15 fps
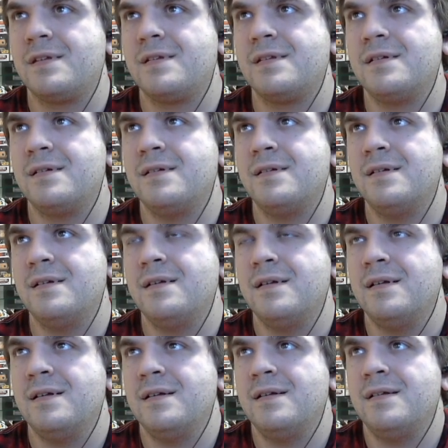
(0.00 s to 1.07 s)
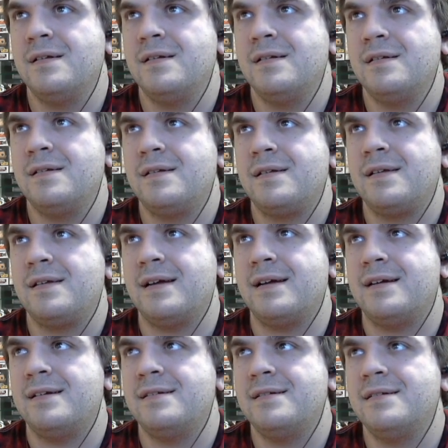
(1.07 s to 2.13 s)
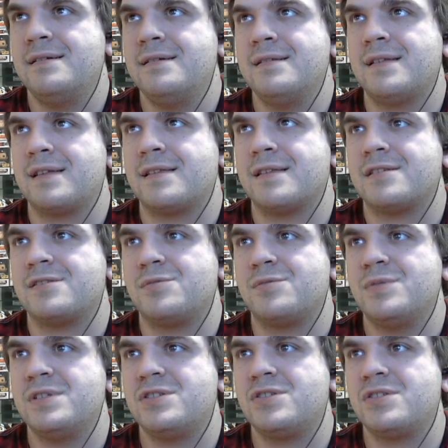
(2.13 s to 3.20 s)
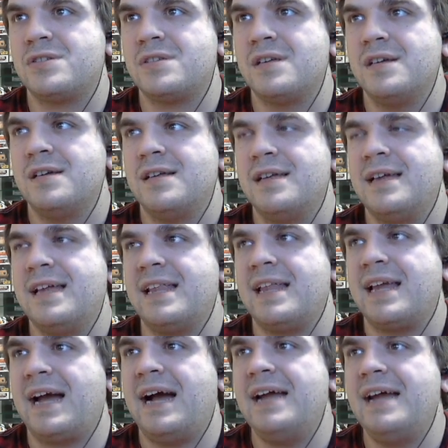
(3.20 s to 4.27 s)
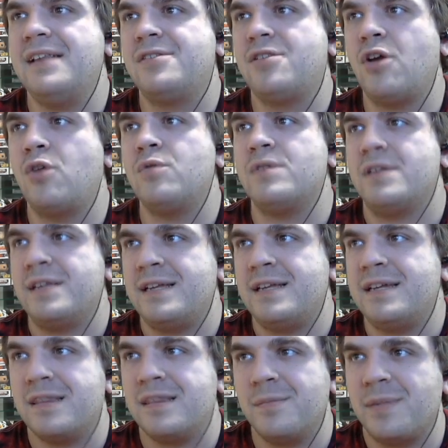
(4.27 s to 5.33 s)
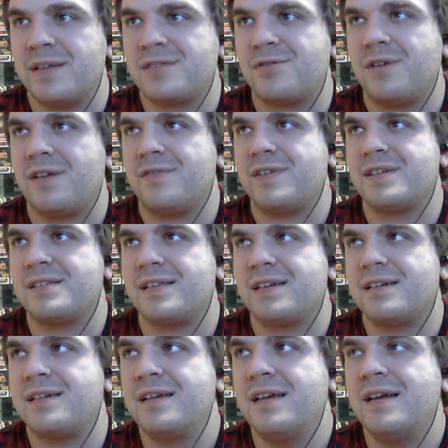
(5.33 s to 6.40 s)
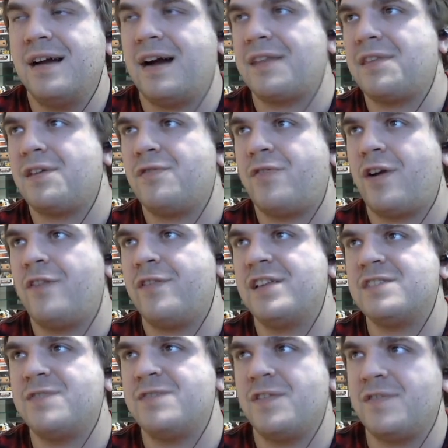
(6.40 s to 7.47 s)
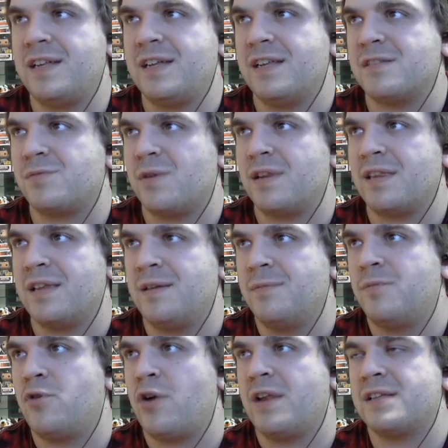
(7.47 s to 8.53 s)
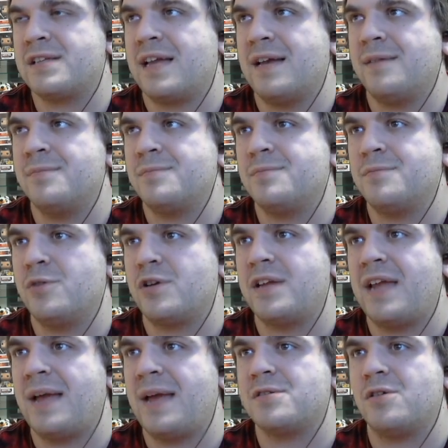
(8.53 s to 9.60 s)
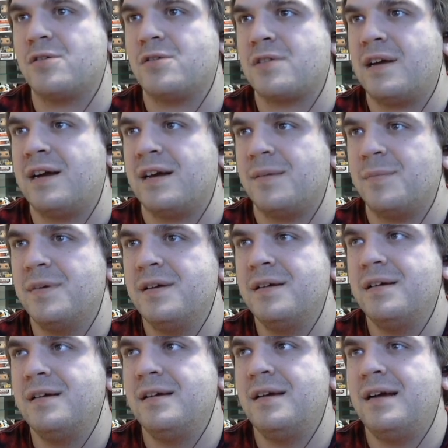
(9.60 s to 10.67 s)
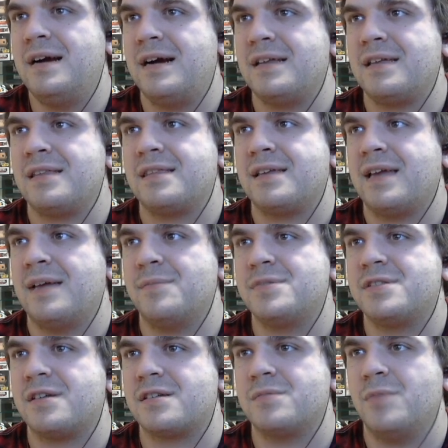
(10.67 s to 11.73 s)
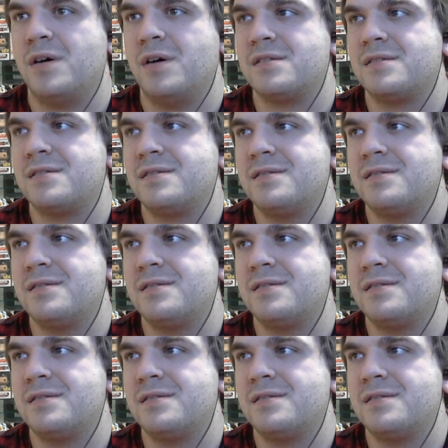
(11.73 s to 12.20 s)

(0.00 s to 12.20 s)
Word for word: feel like something's missing here. Yeah, like the Switch. Again, like I don't need the best graphics. Like I think Final Fantasy 15 is one of the greatest game looking games of all time. I think the game sucks. Final Fantasy